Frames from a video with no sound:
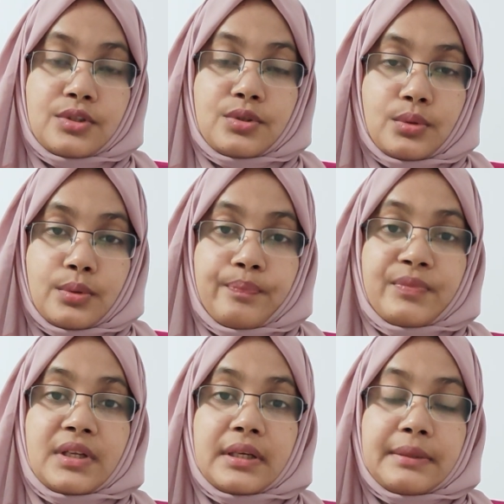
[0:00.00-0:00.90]
So
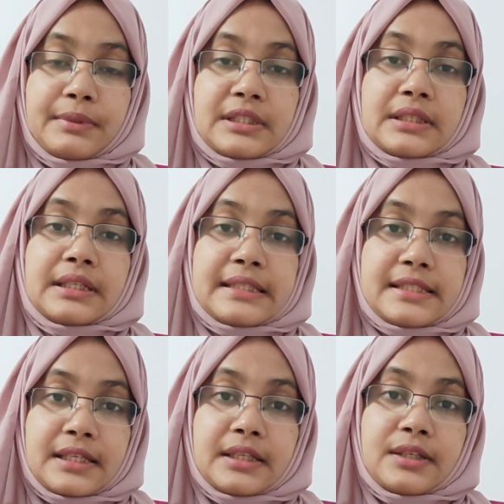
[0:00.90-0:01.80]
repeatedly
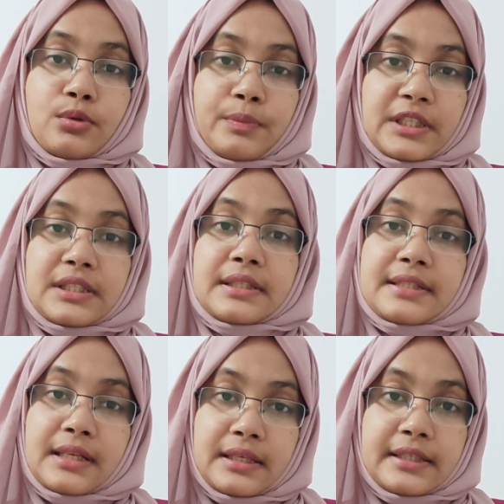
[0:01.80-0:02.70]
check your
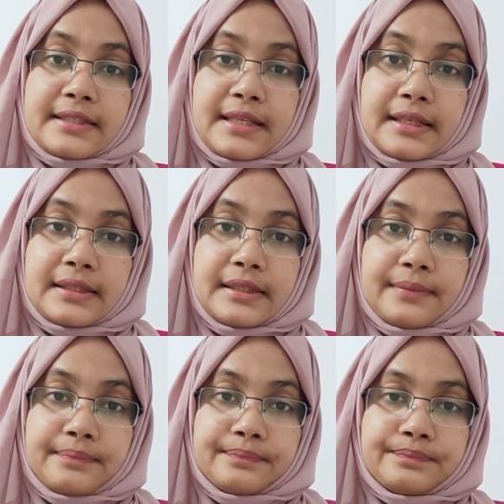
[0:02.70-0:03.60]
patient's
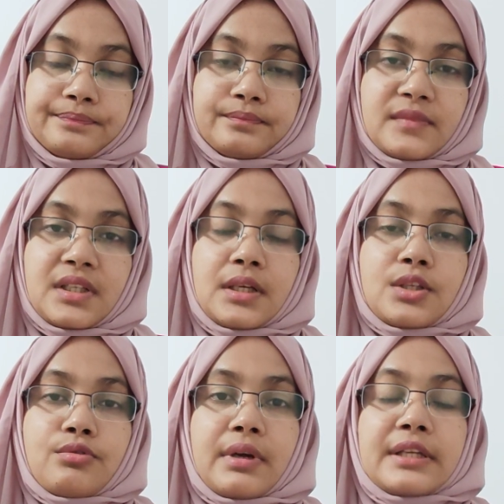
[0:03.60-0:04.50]
understanding.
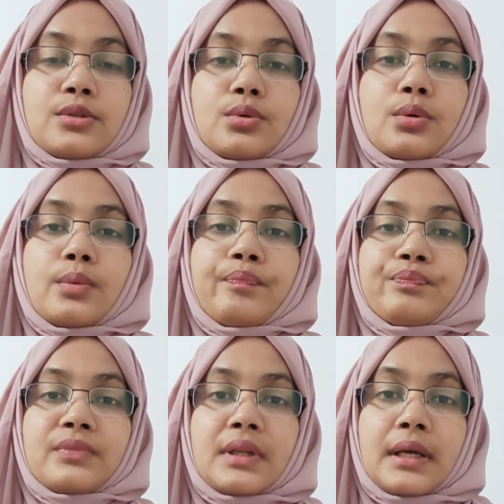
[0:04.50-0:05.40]
Try to
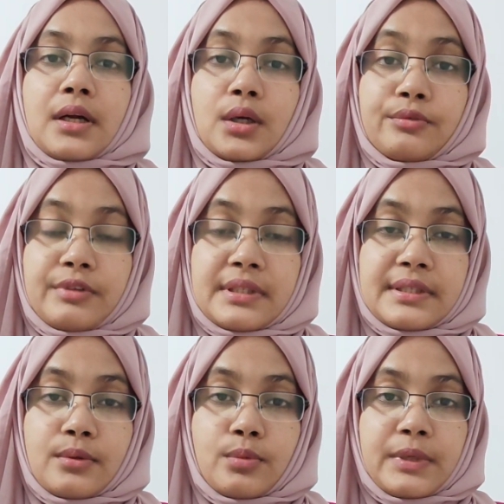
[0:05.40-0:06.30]

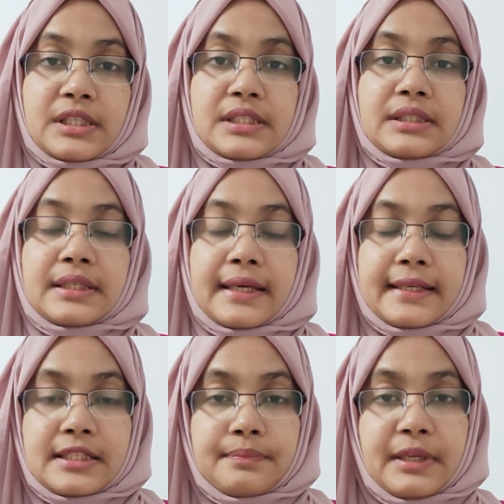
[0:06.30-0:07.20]
convince your patient,
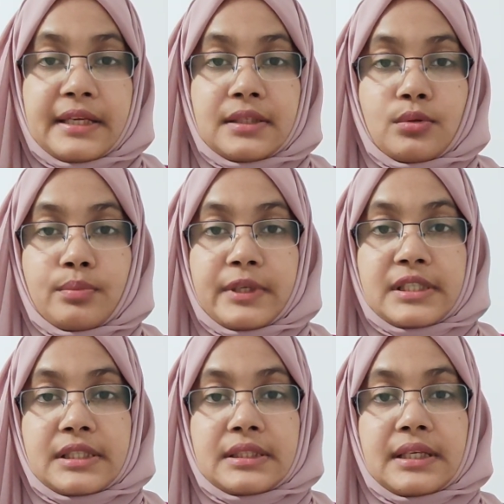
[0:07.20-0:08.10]
explain your
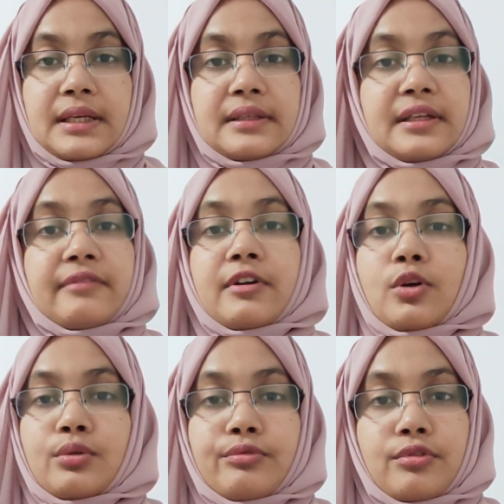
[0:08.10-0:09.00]
patient, and never
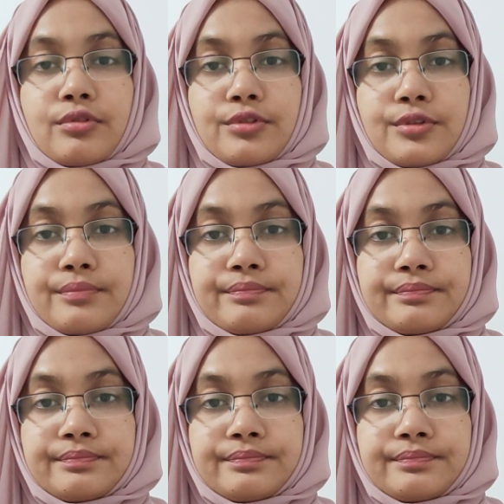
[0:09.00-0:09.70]
confront.